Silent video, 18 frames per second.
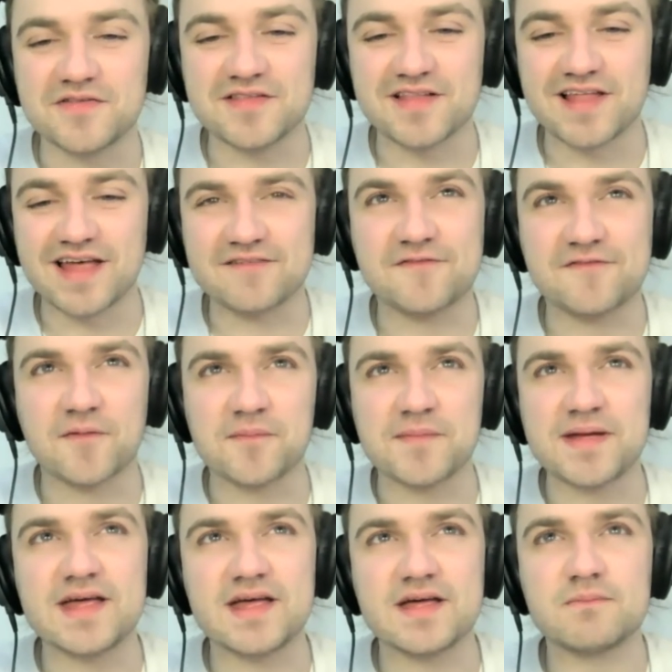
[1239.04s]
like for
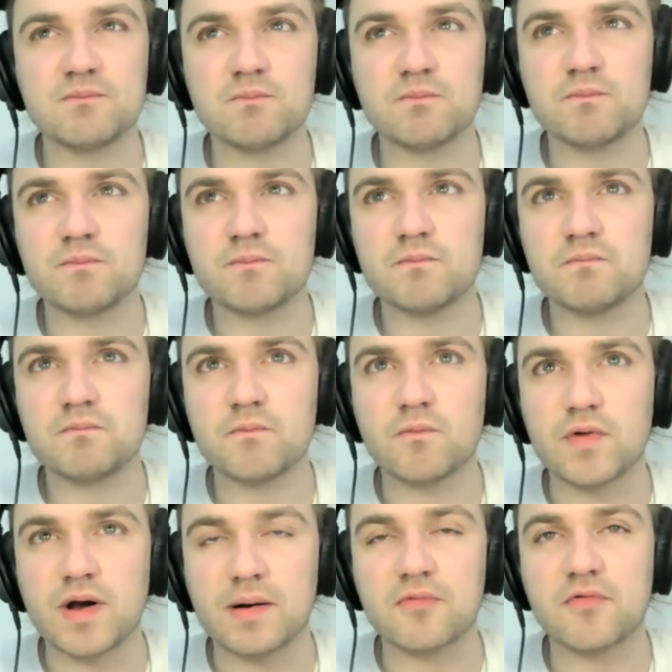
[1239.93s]
me,
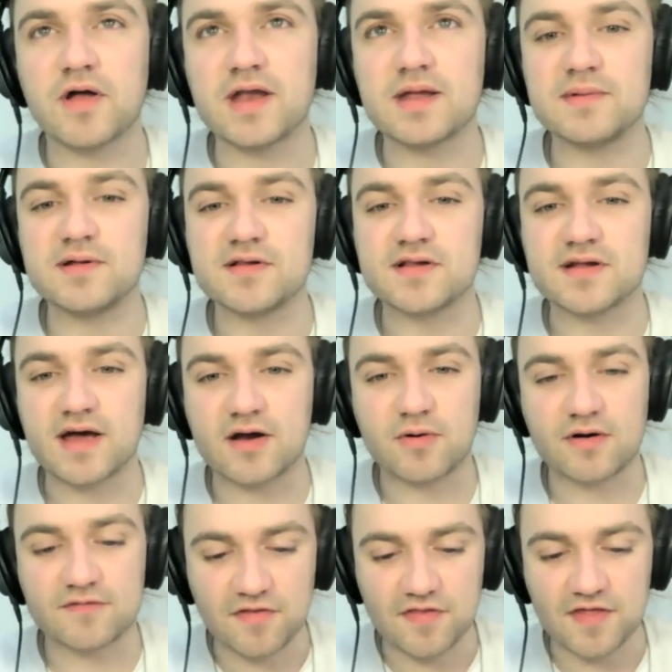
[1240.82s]
when I'm creating music, I
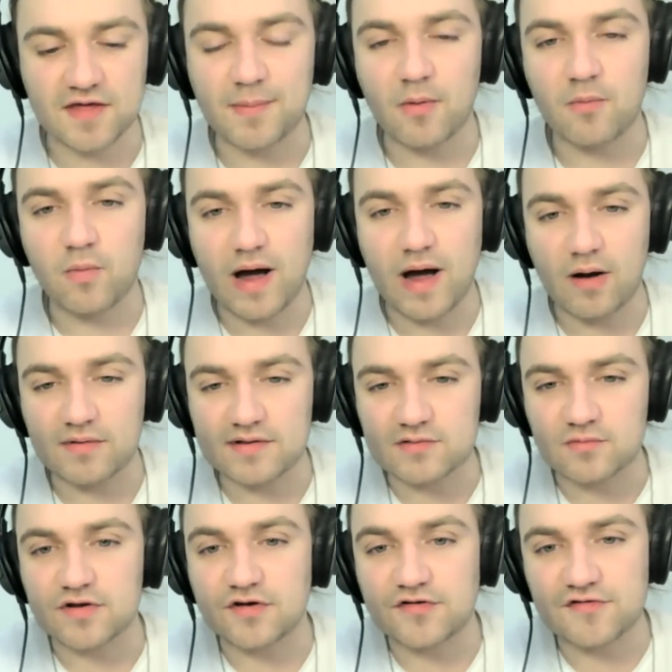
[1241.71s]
don't have to think about how it's
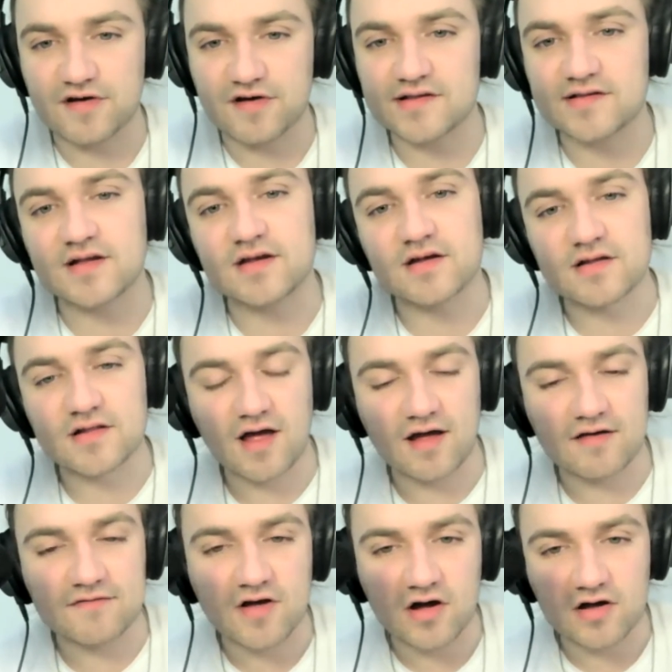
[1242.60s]
going to translate in a
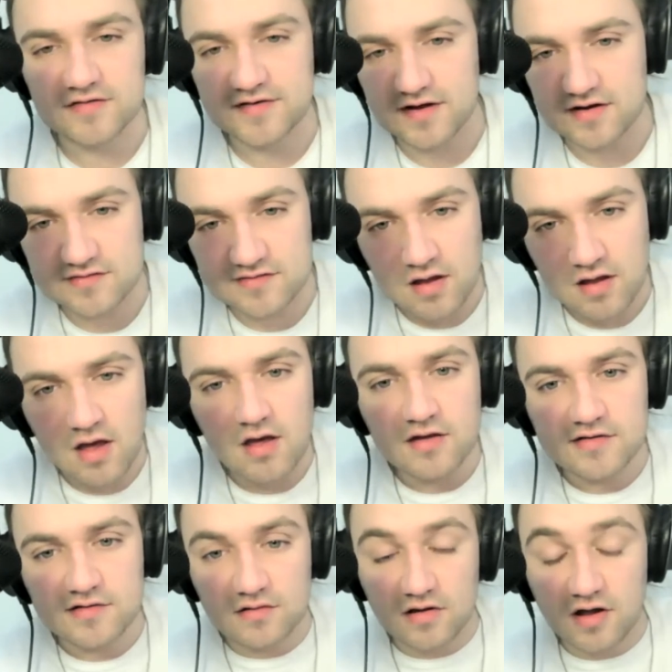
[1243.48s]
live context.
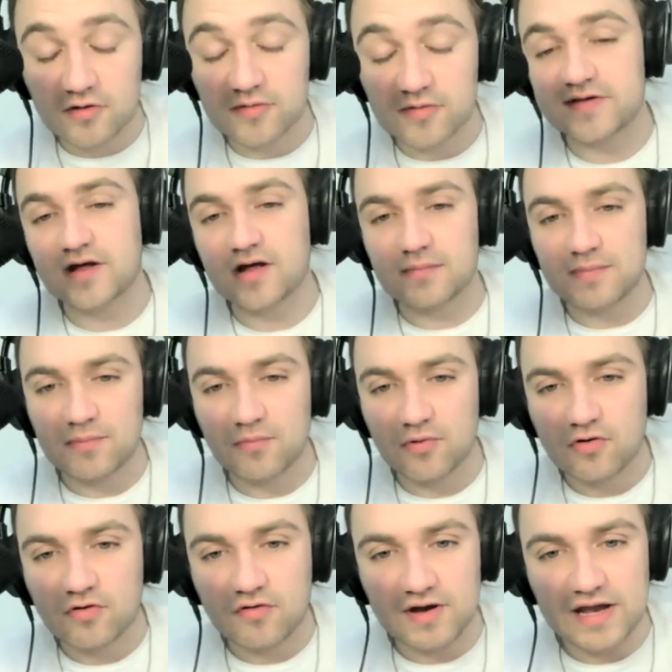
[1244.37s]
So in a lot of ways, I can be
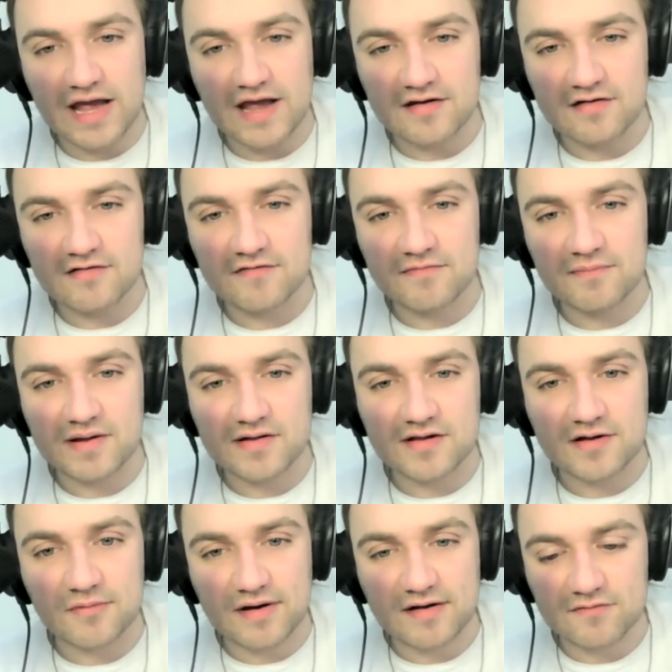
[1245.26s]
more creative
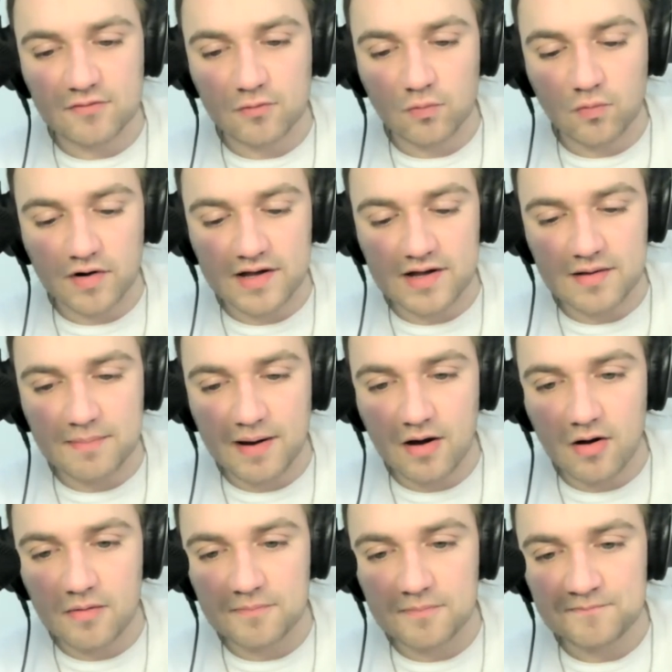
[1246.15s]
because I don't have to worry
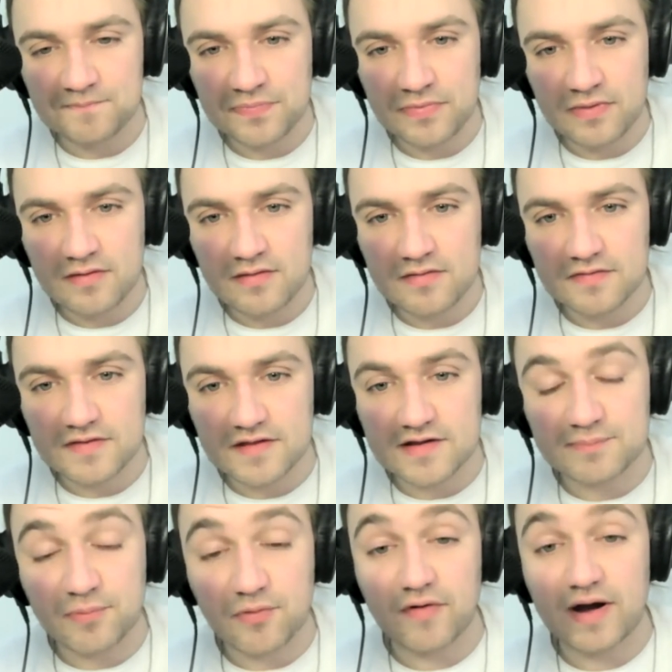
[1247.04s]
about
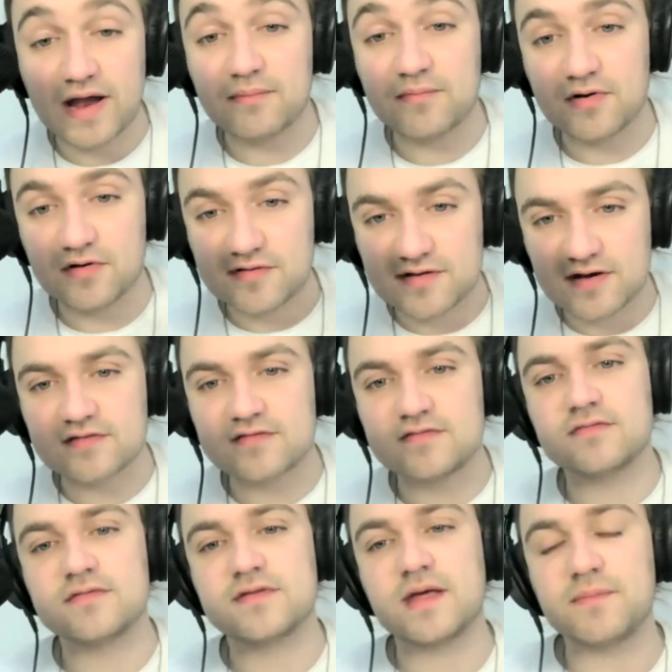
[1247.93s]
these parameters that I
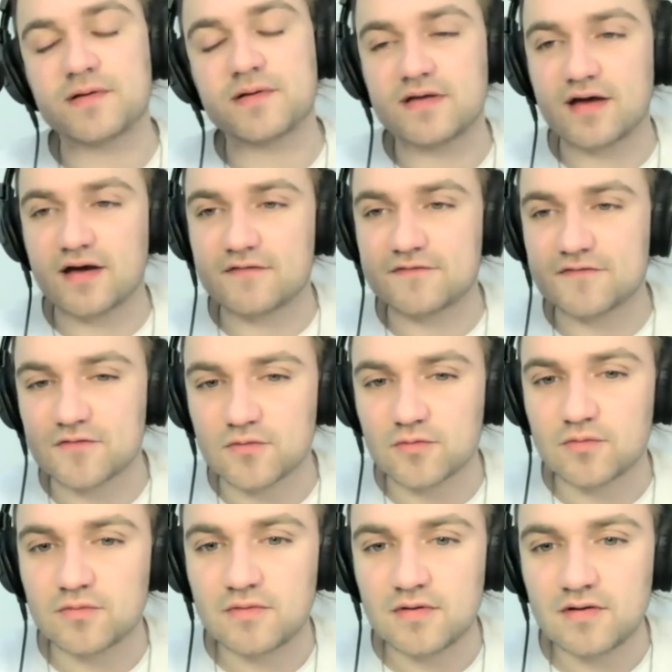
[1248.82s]
typically have
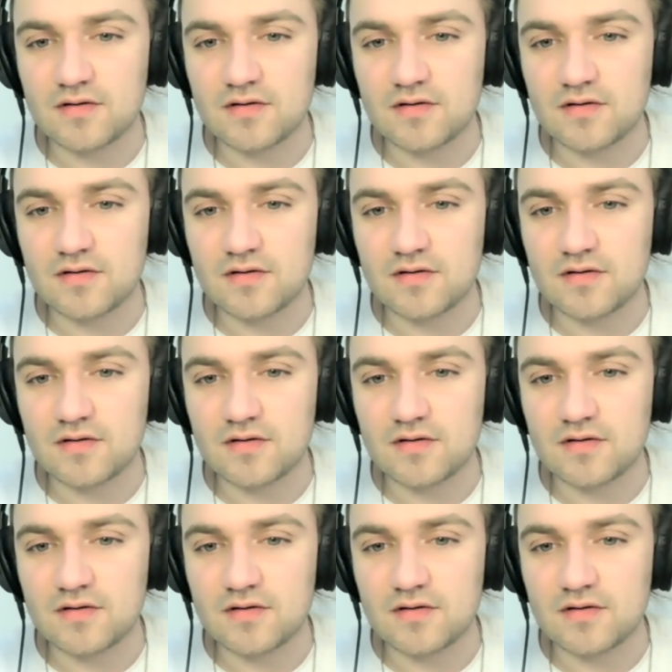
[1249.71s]
to.